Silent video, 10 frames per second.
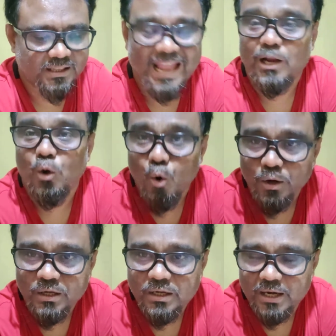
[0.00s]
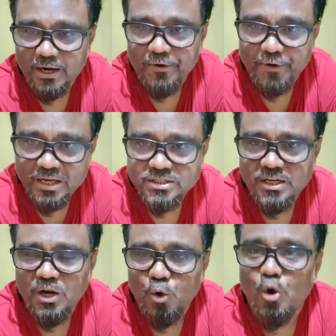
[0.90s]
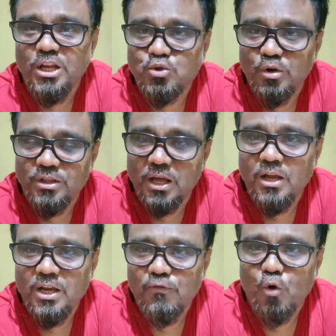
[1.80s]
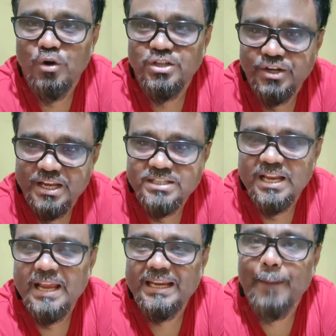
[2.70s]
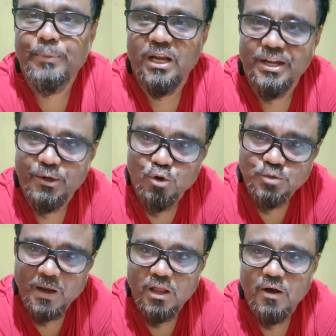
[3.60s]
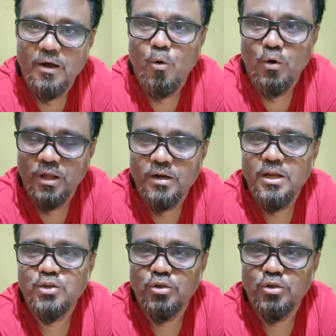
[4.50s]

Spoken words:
Like loan is raised, capital introduced by the owner.